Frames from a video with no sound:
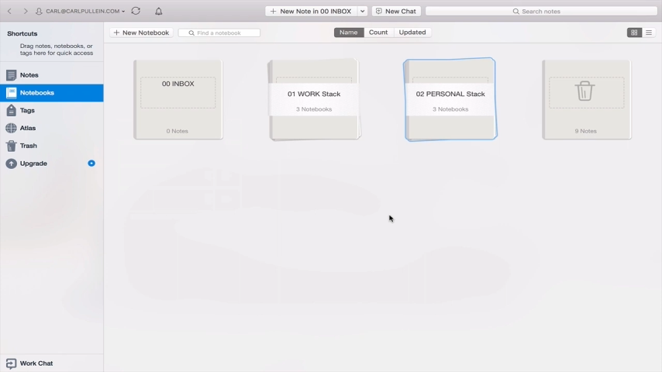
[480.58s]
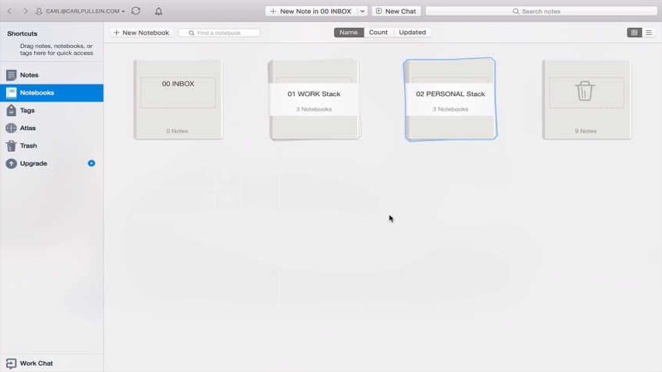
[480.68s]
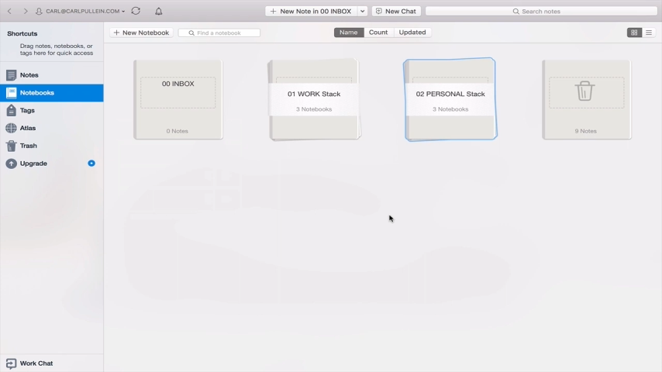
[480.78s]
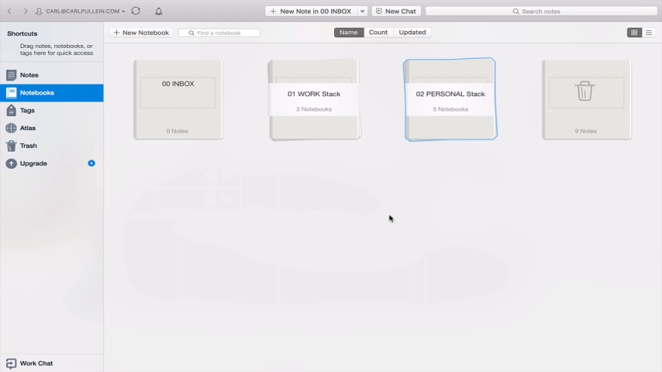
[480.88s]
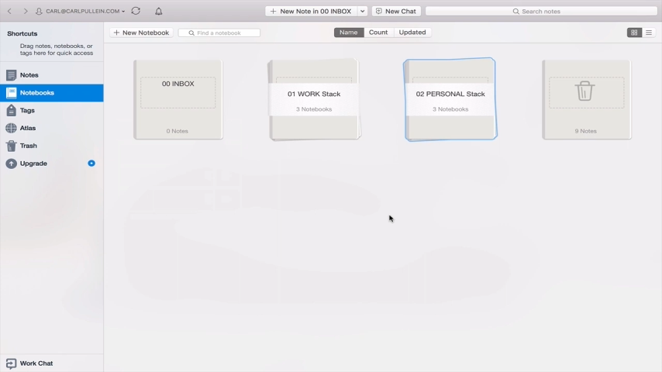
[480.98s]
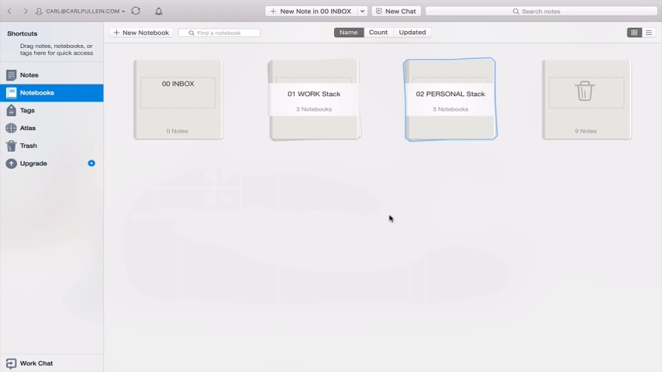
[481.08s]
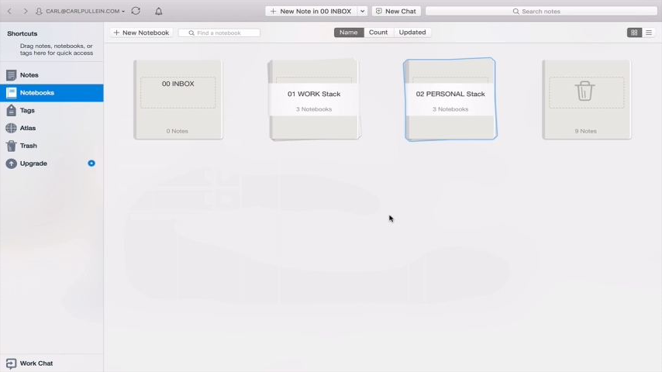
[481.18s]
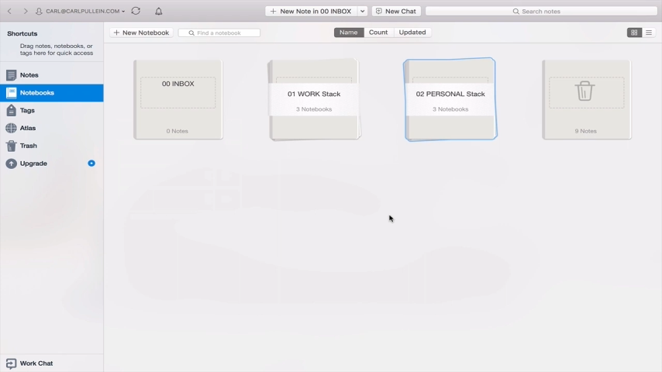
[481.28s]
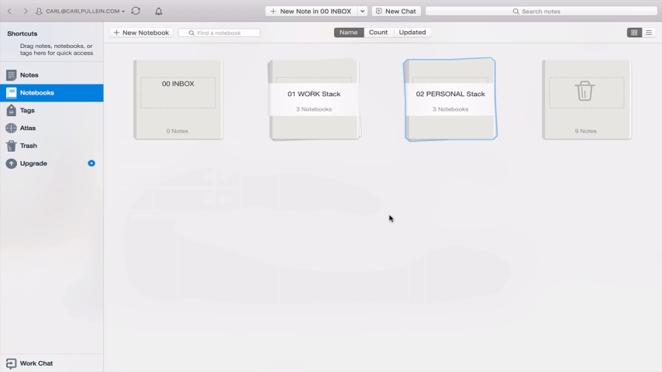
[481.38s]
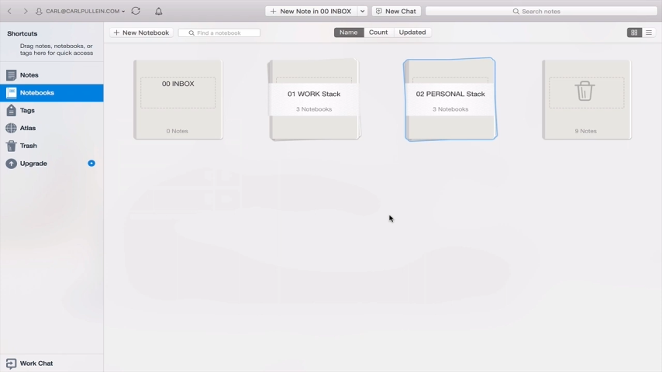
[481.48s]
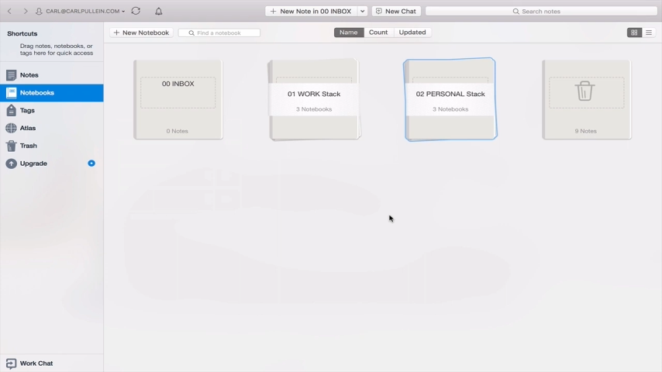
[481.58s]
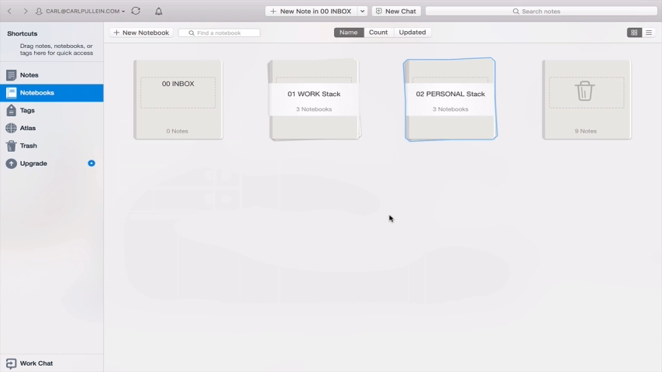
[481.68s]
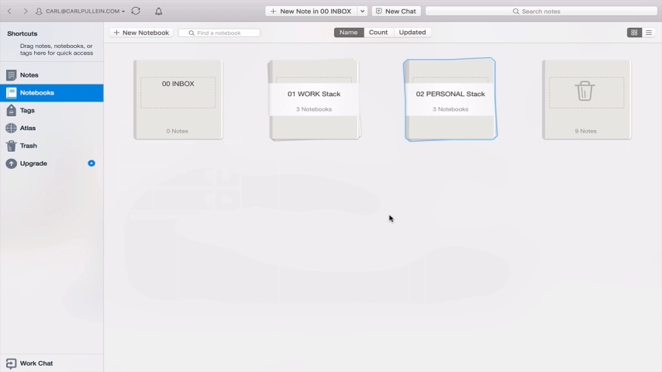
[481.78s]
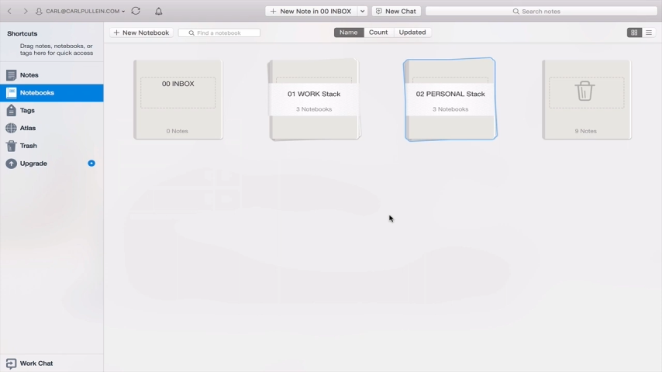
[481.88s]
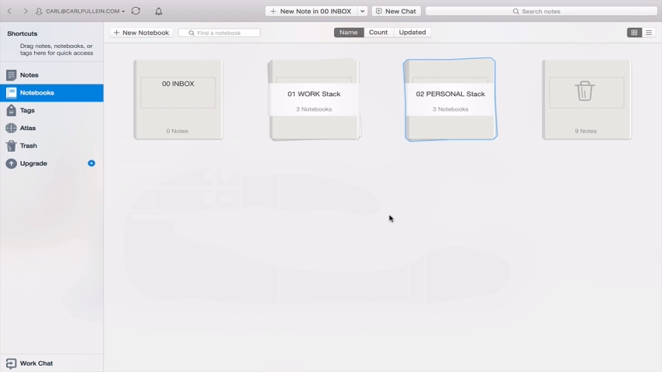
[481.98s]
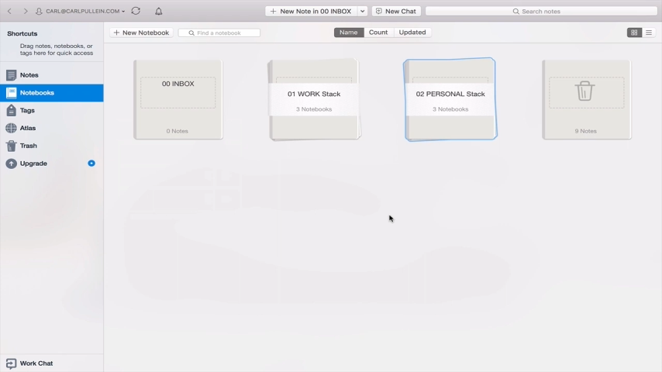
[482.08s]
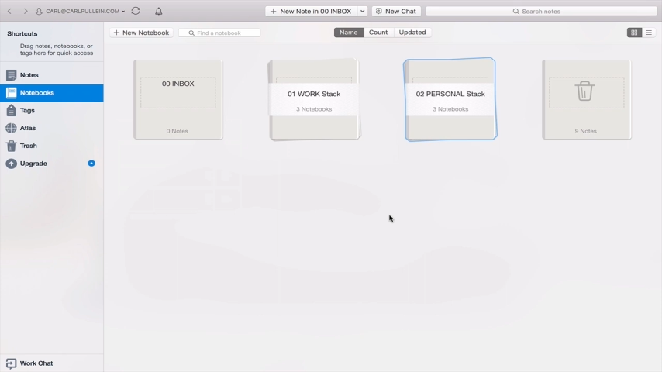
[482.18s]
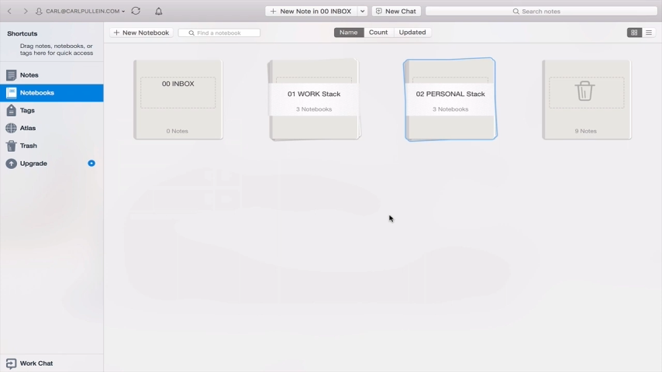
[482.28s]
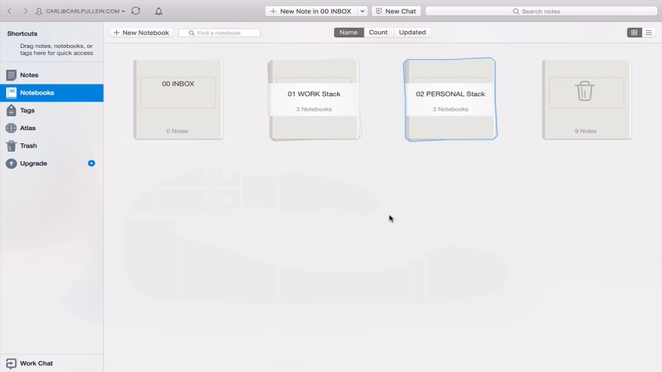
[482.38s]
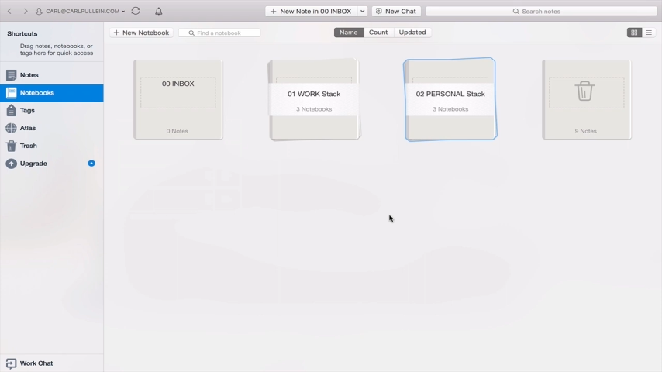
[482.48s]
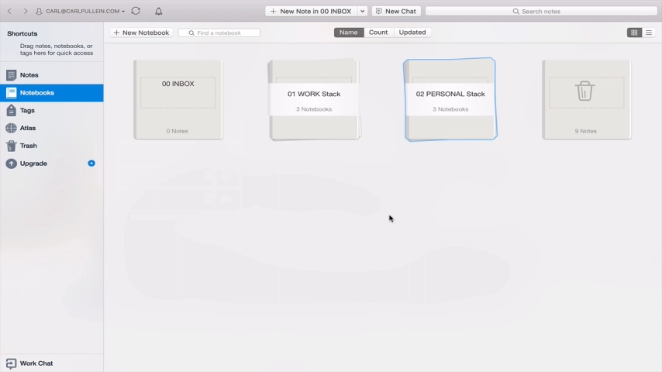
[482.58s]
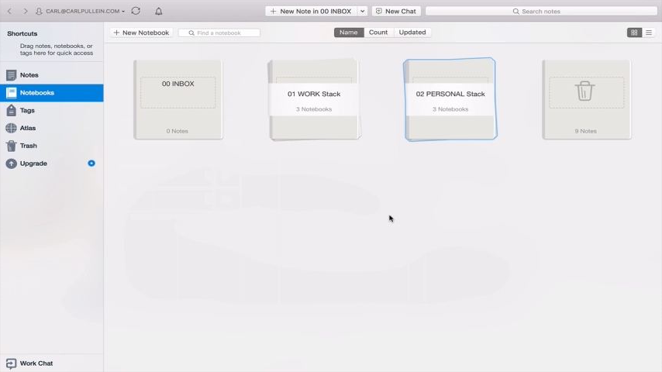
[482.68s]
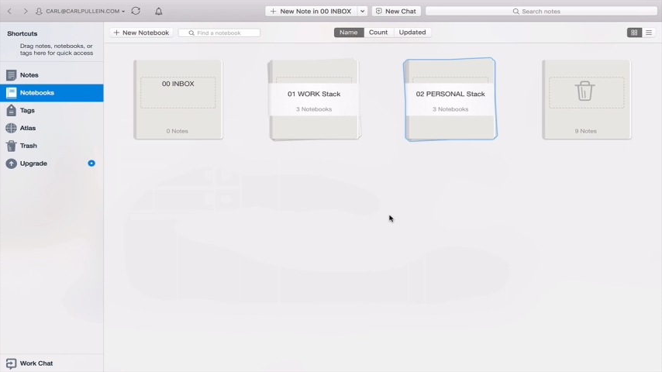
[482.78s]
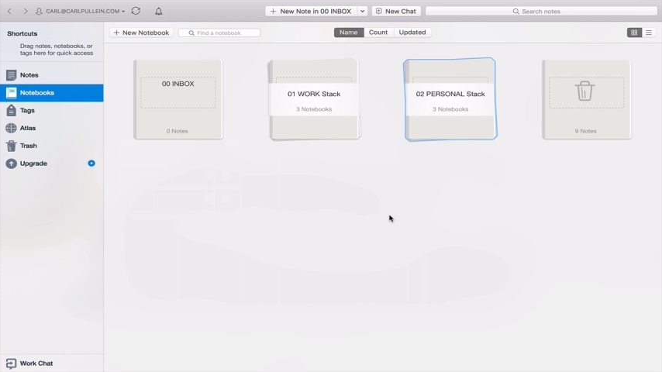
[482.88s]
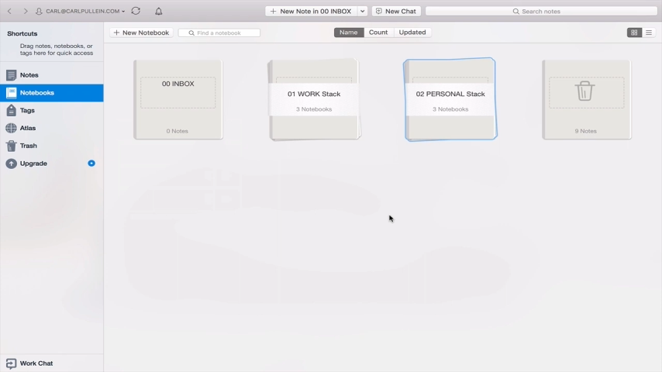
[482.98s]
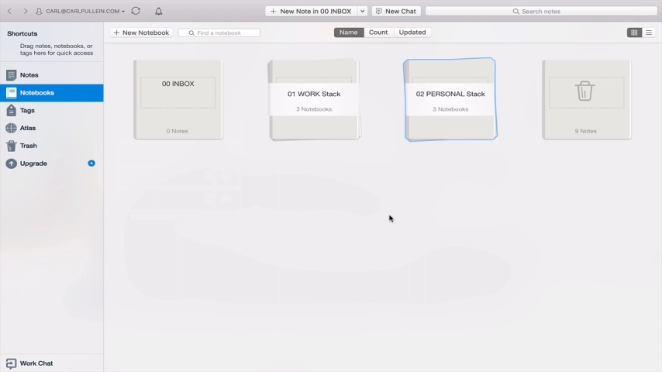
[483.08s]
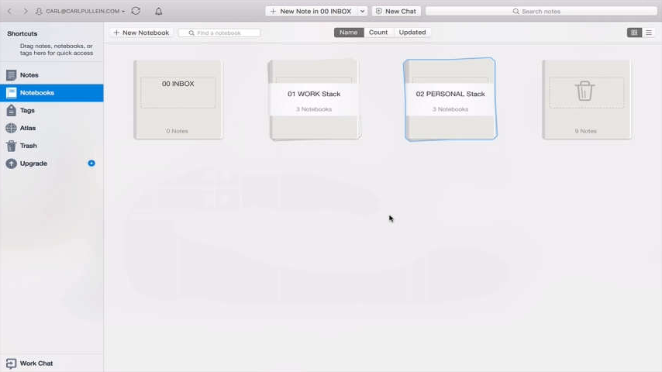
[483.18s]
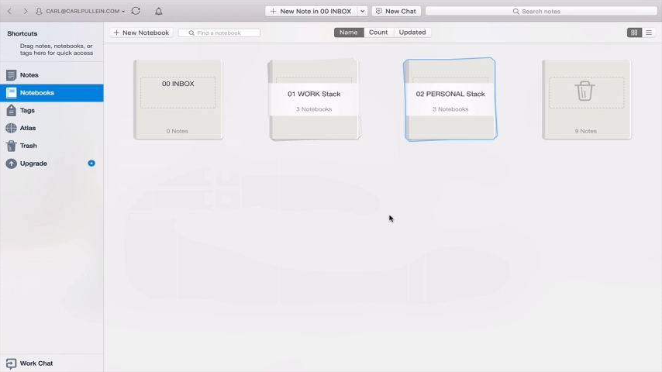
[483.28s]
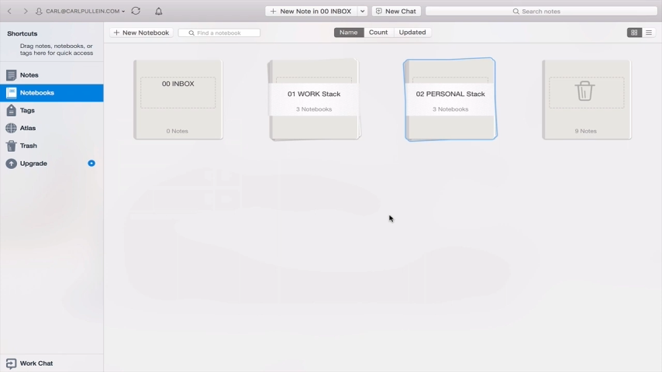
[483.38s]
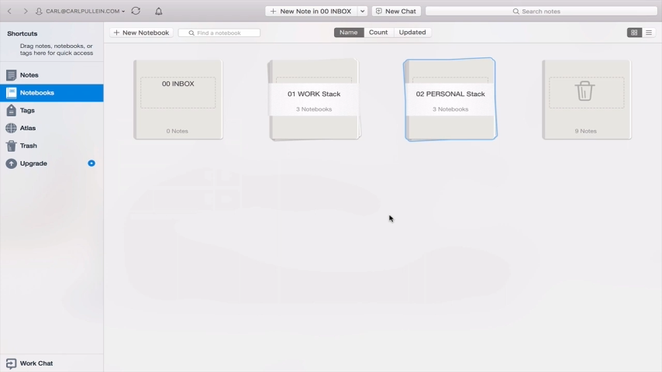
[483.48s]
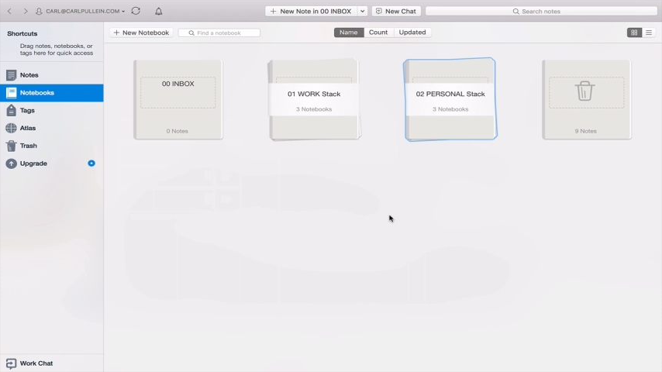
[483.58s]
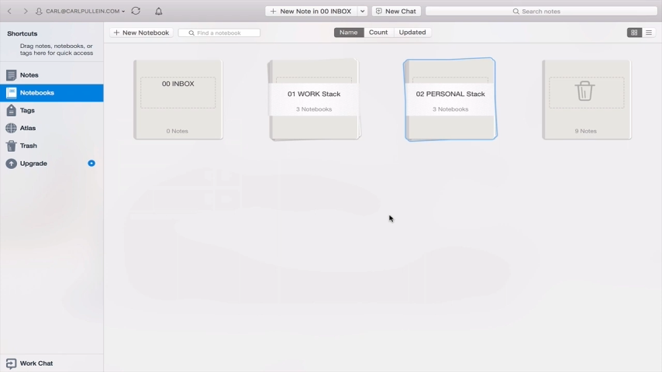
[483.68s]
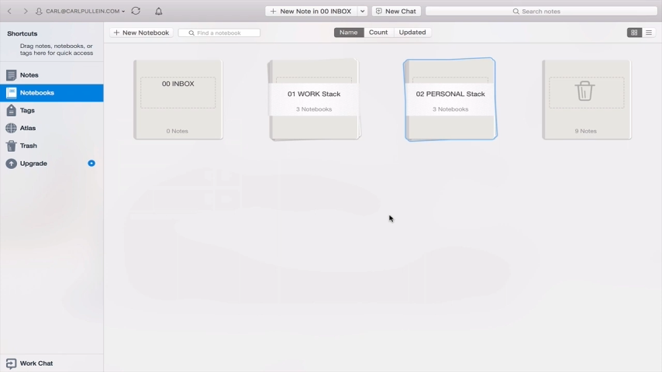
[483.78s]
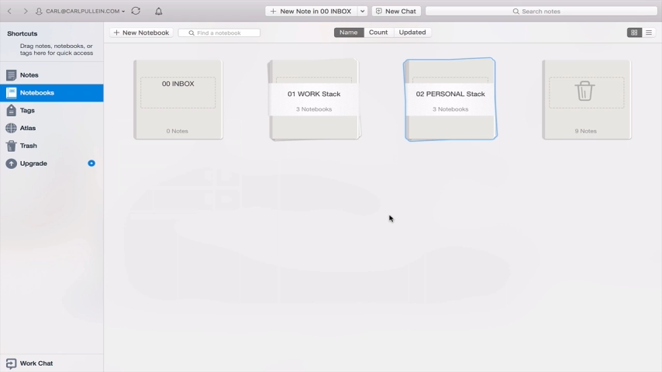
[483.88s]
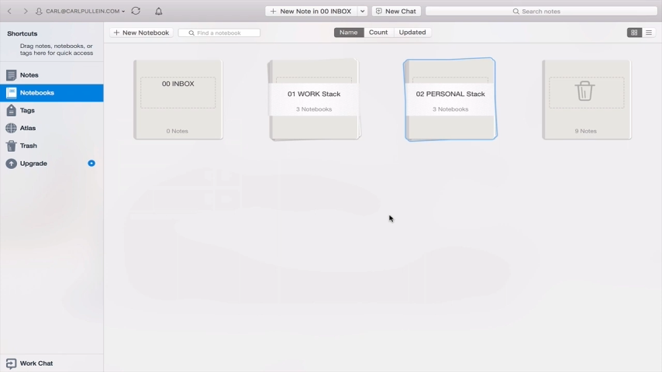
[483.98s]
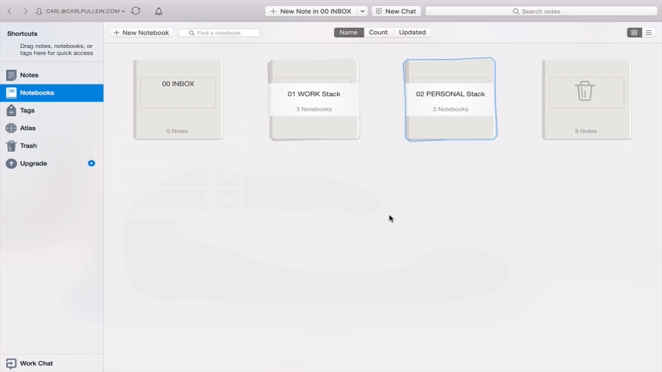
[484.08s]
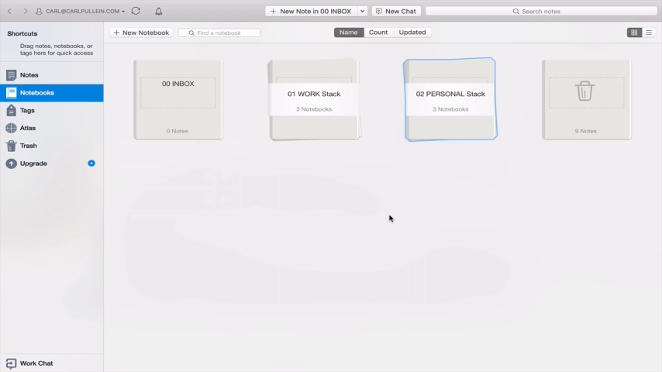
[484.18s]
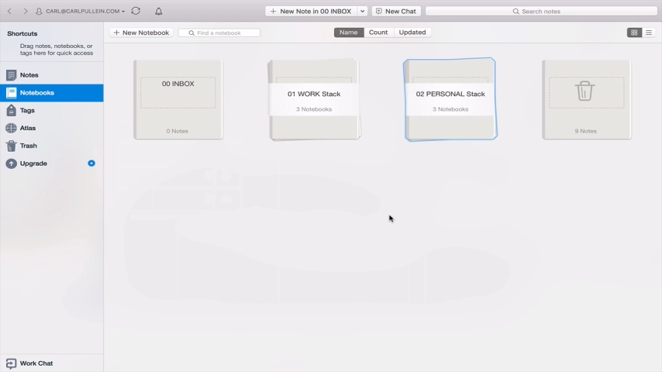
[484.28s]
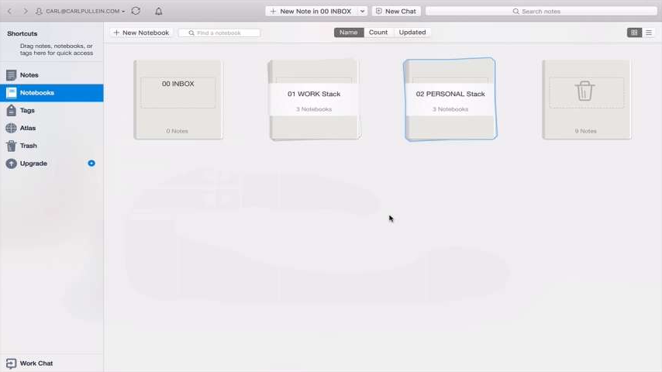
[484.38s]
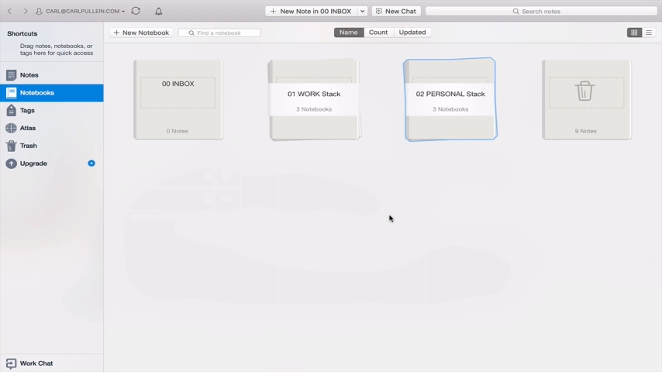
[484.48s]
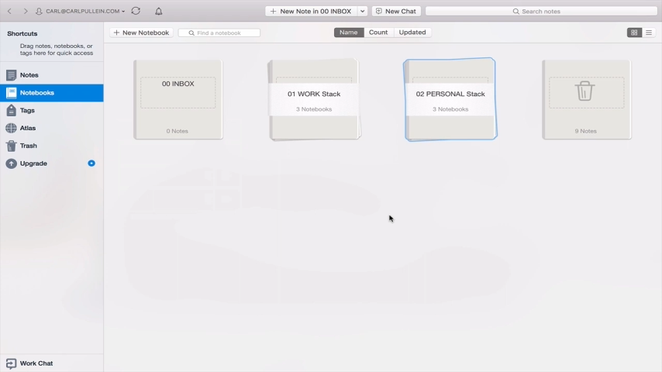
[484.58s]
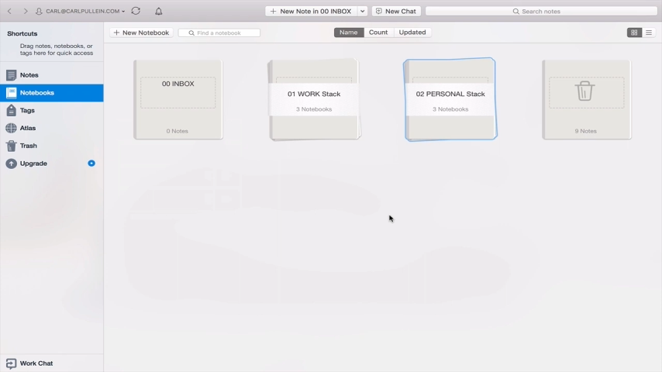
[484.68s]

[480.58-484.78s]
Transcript: Nobody's mouth can be seen.